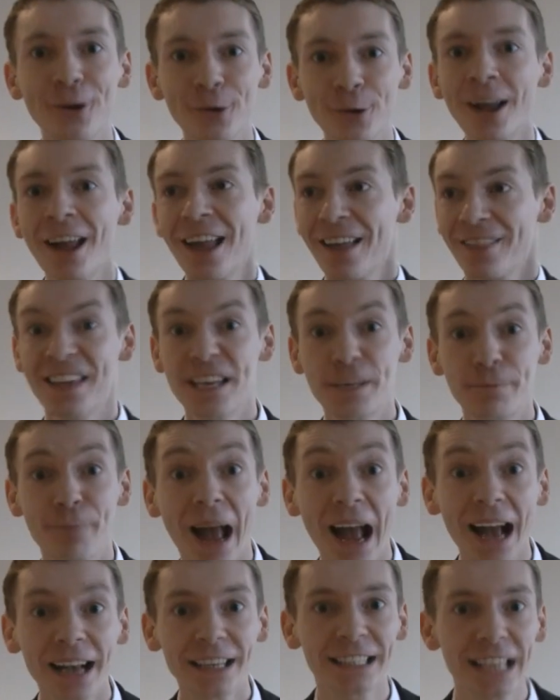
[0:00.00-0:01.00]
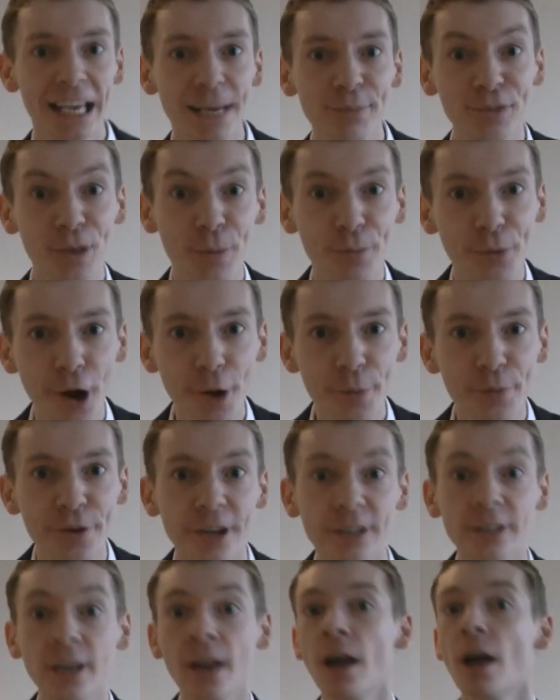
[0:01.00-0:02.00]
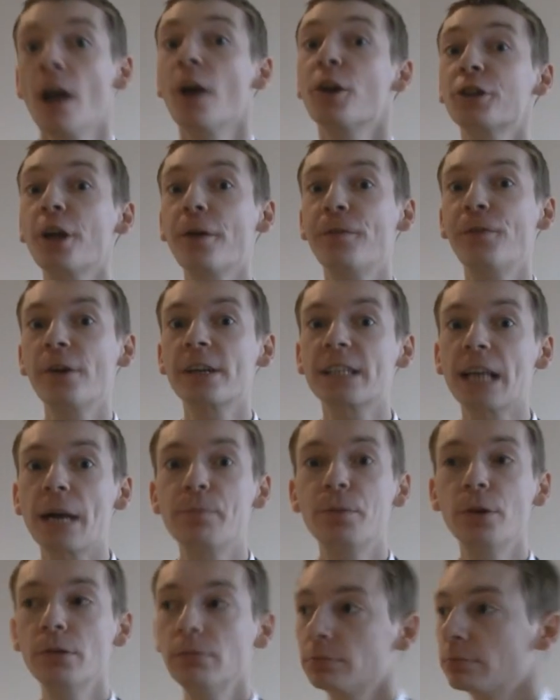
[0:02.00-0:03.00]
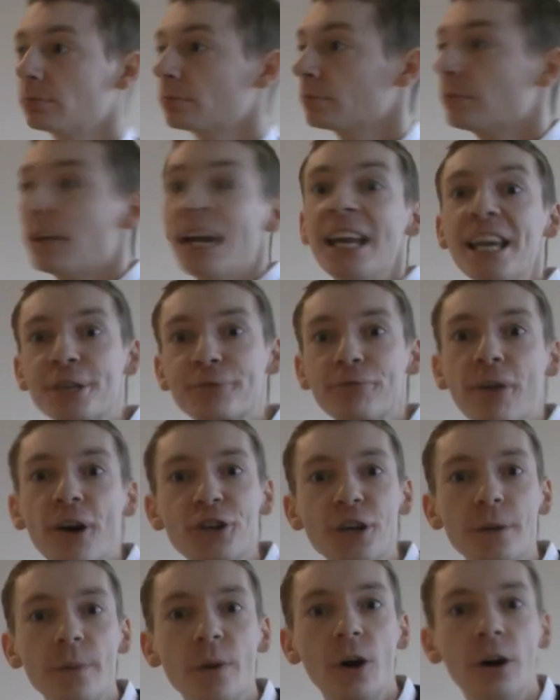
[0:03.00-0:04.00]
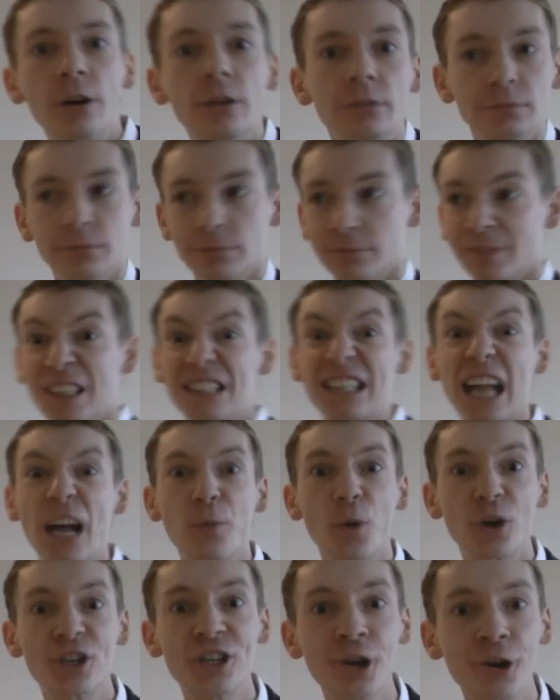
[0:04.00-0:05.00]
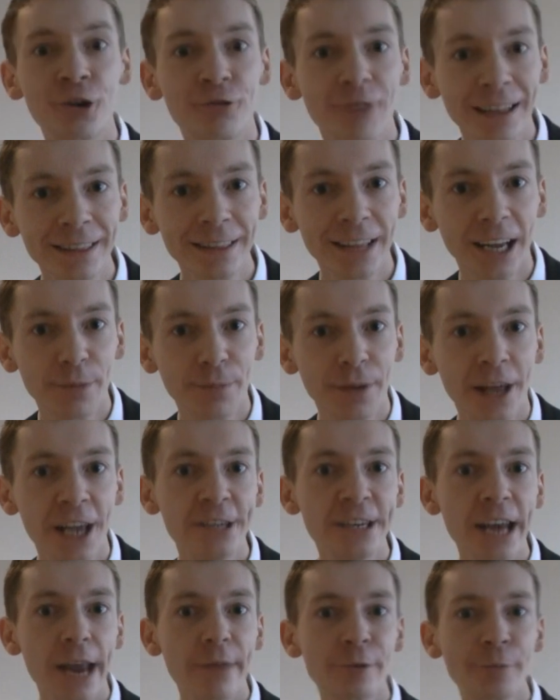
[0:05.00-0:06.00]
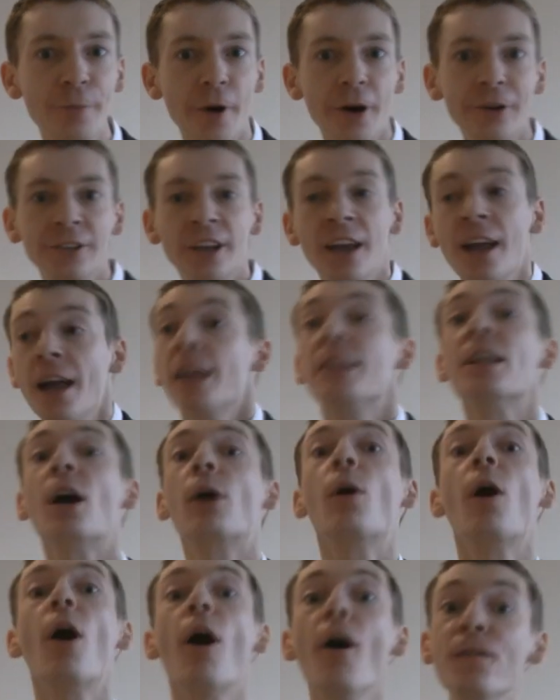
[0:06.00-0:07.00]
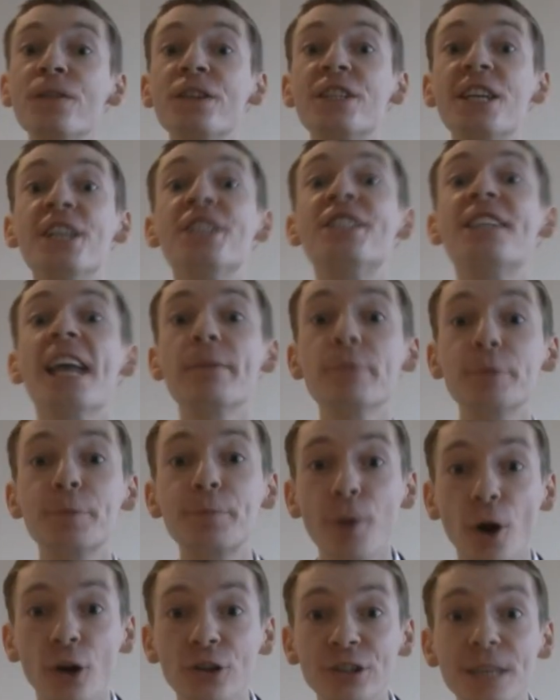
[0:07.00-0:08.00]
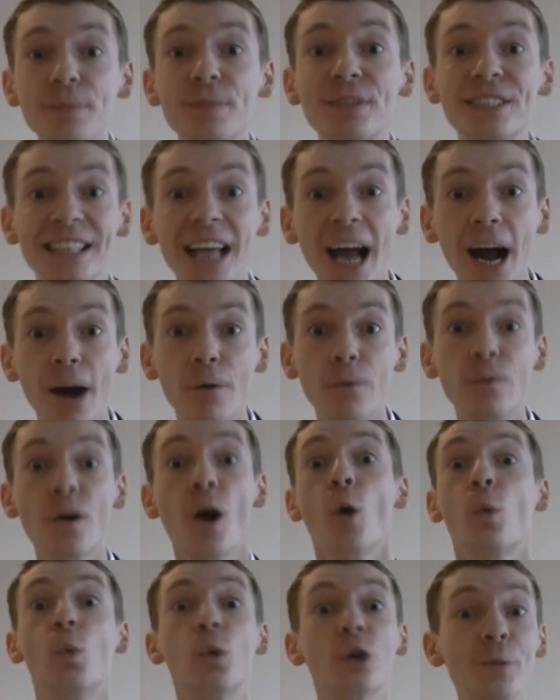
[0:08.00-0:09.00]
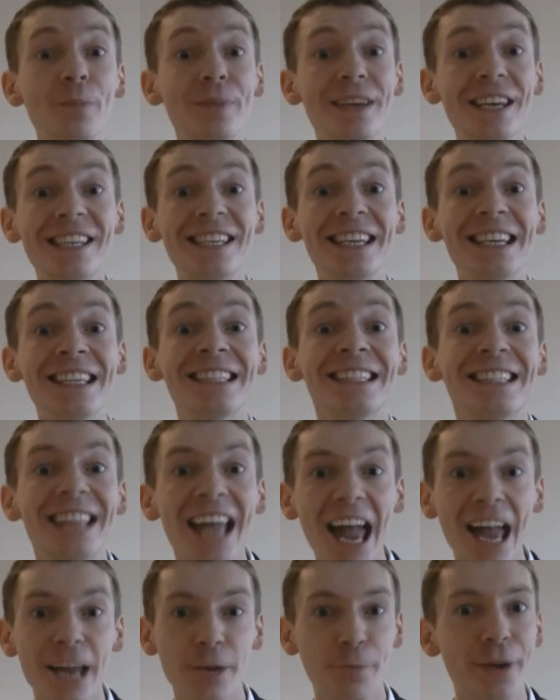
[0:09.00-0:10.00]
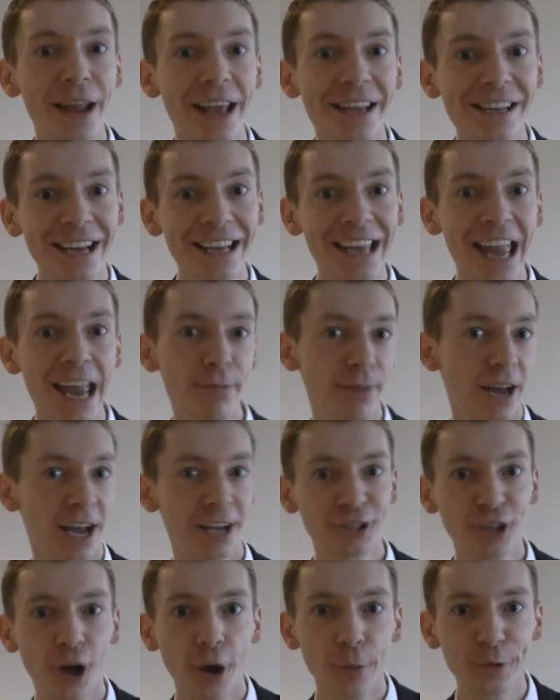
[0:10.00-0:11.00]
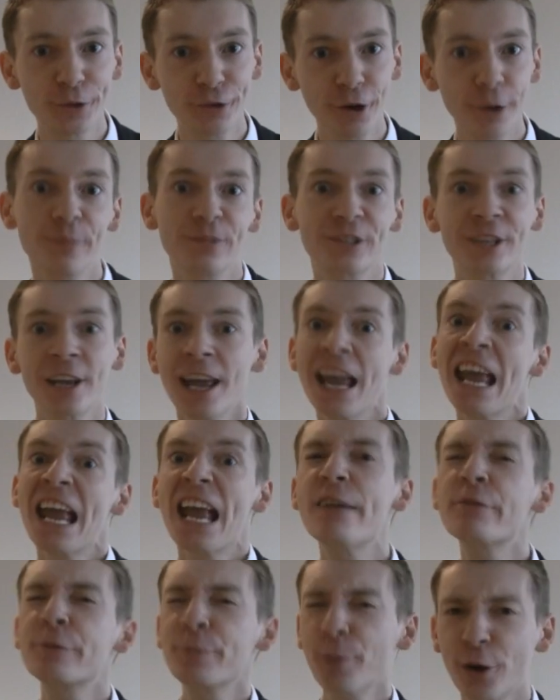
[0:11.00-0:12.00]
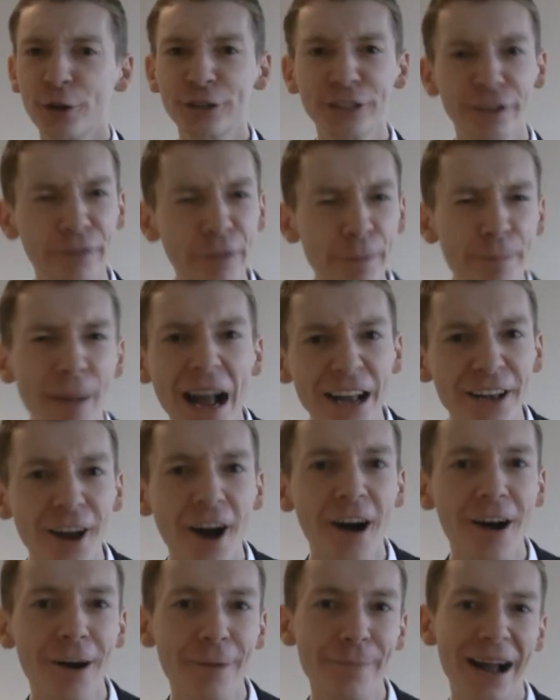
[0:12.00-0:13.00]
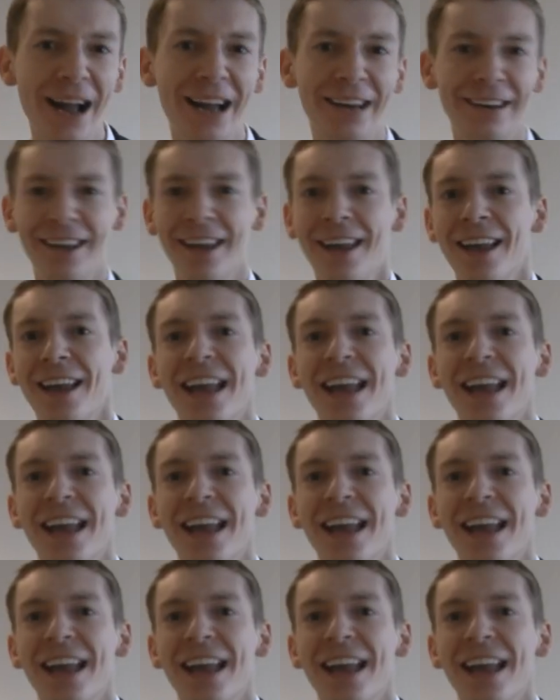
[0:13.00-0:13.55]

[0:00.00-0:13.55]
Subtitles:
so this pack seems appropriate. So for example, here's Roger Moore. It's like watching your granddad play James Bond. Now, obviously, James Bond himself wouldn't be seen dead playing a game like Top Trumps. He was more sort of a backarm man.